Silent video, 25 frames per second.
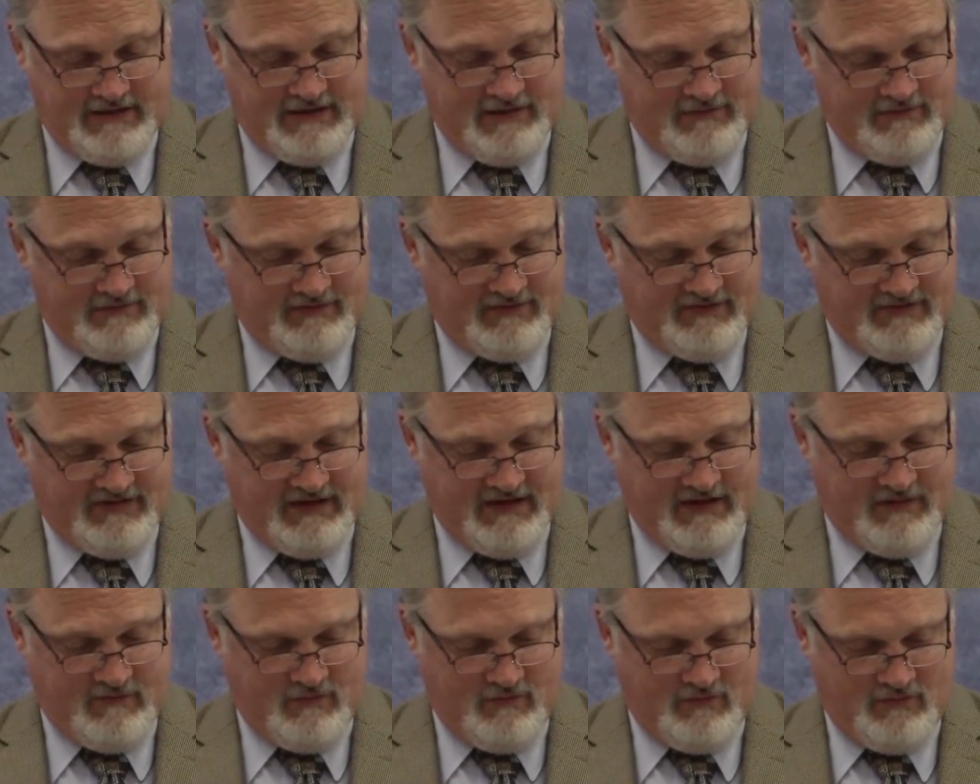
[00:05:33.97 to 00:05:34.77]
he will
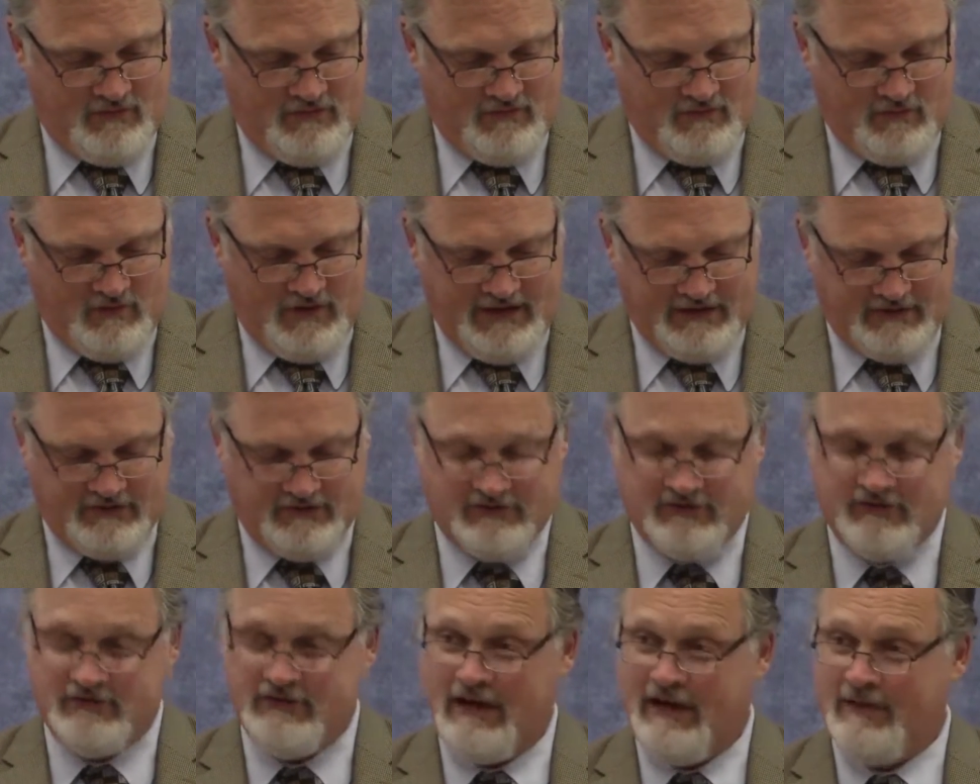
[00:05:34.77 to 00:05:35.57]
say, well, why
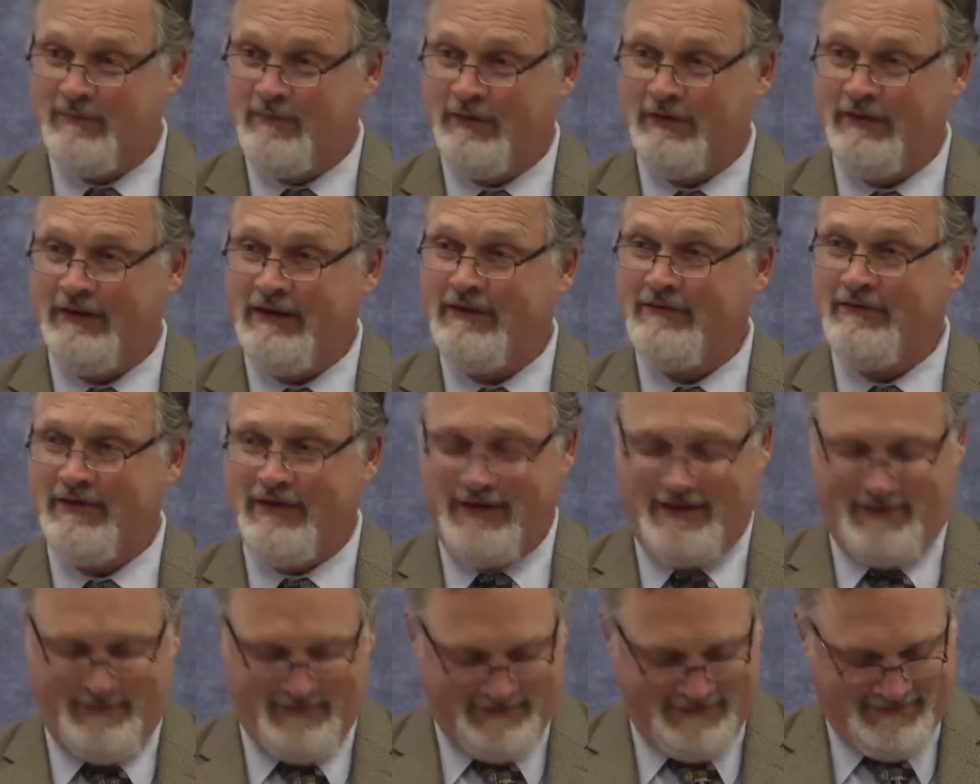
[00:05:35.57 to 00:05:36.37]
did you not believe
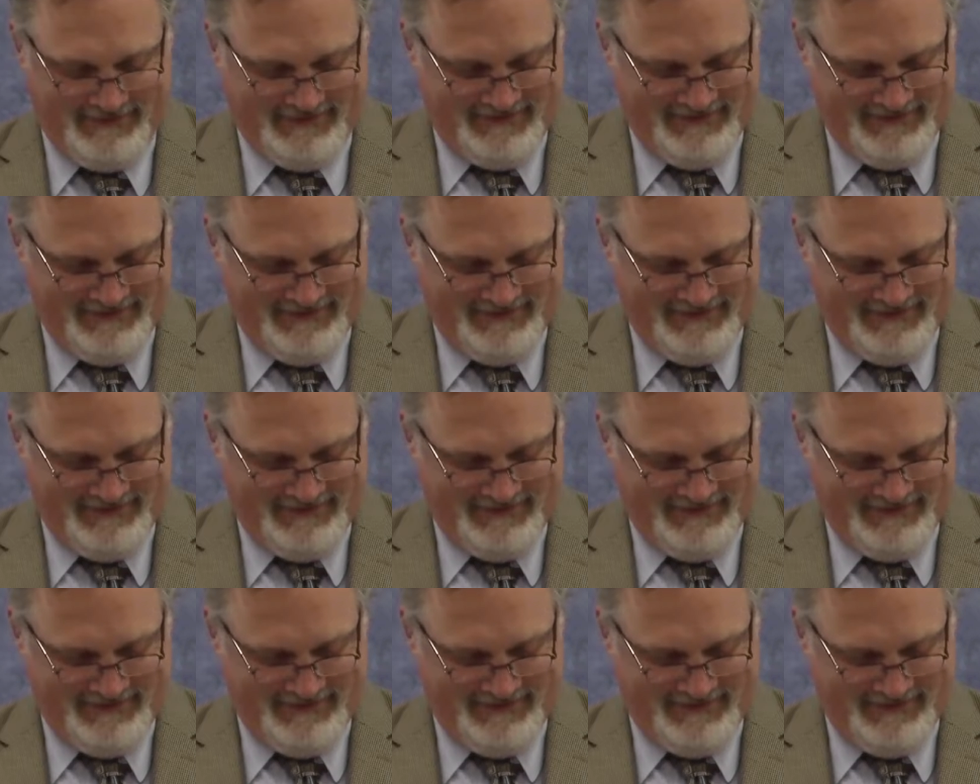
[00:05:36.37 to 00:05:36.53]
him?